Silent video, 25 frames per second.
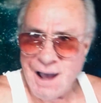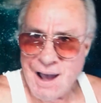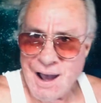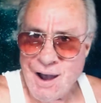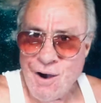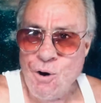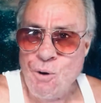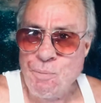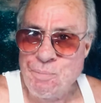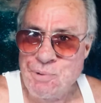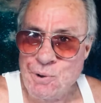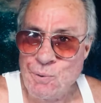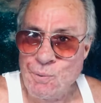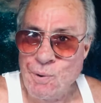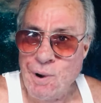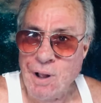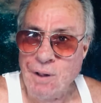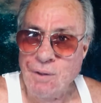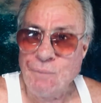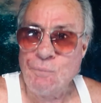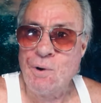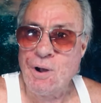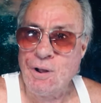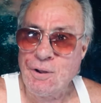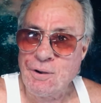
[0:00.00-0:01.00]
I hope you're
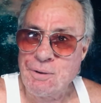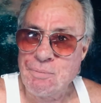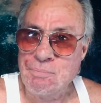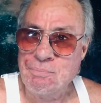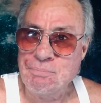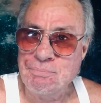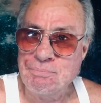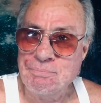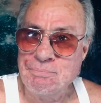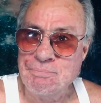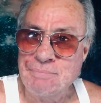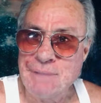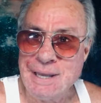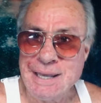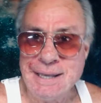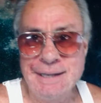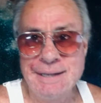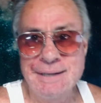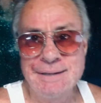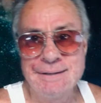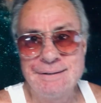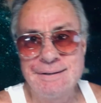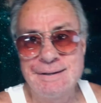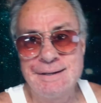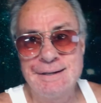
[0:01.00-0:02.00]
well. Welcome
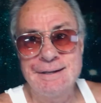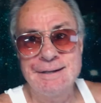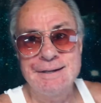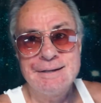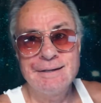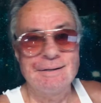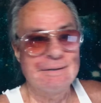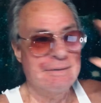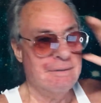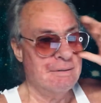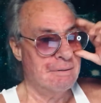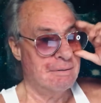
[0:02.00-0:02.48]
and uh,